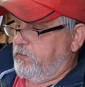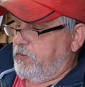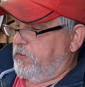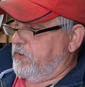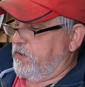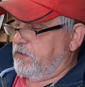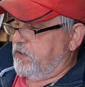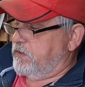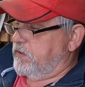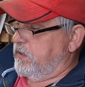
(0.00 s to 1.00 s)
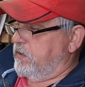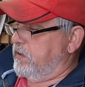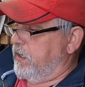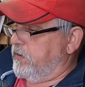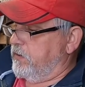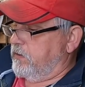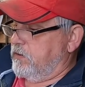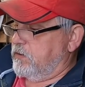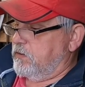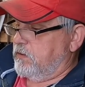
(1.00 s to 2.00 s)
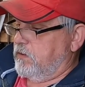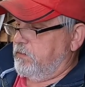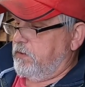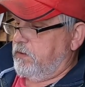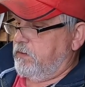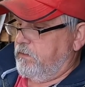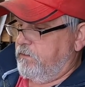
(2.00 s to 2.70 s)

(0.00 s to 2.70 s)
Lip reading: But when this gets done, I think this is going to be